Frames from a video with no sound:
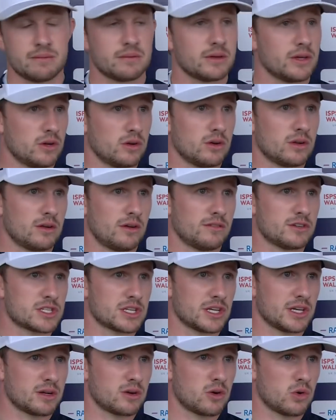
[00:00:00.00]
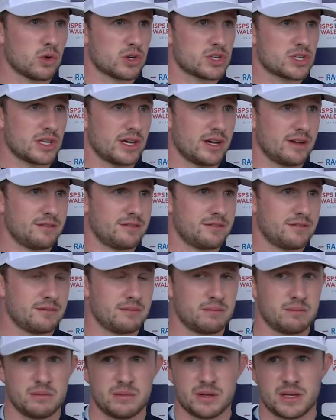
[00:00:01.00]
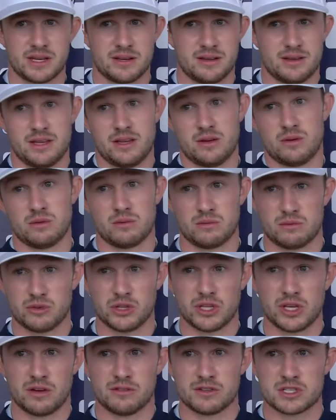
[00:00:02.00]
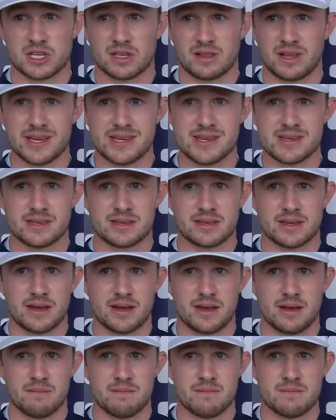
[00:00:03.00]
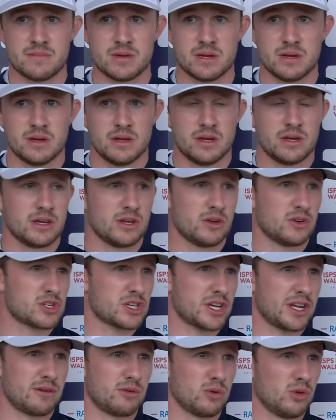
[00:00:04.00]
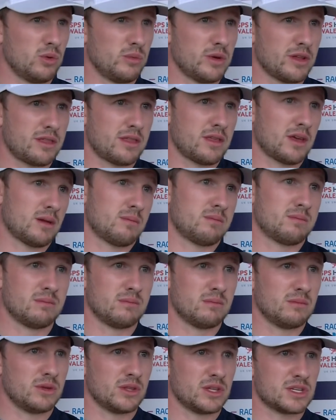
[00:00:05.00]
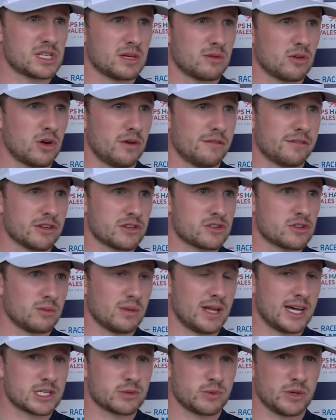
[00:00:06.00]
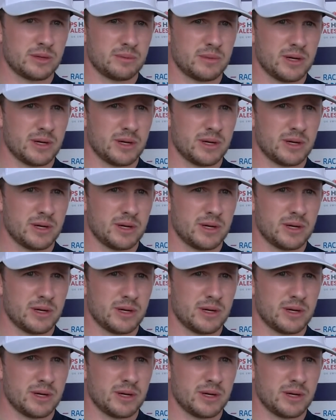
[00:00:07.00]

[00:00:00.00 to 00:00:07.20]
you know, obviously a course that I've really obviously like, you know, just kind of rolling with the same confidence from last week.